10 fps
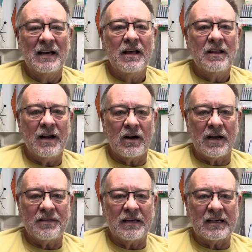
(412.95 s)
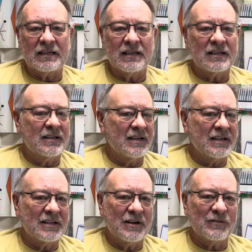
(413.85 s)
There, I think I got it kind of
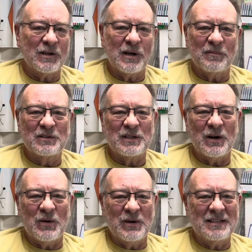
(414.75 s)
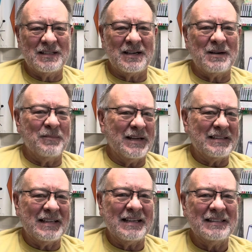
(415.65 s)
covered up. So, sorry about
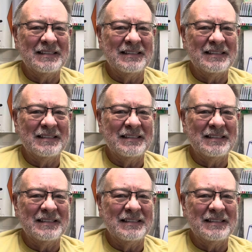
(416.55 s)
that.